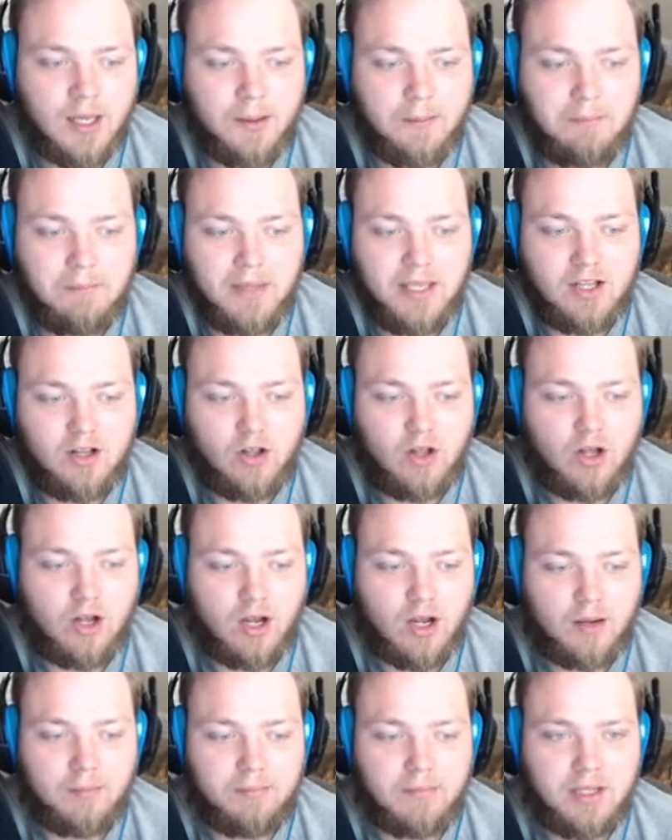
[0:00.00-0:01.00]
Mecole
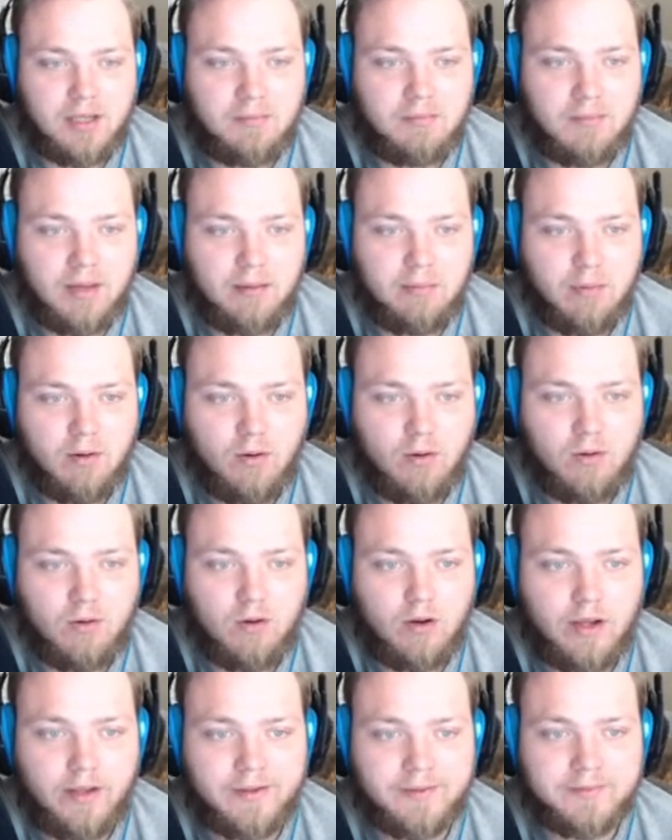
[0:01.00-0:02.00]
Hardman, my boy.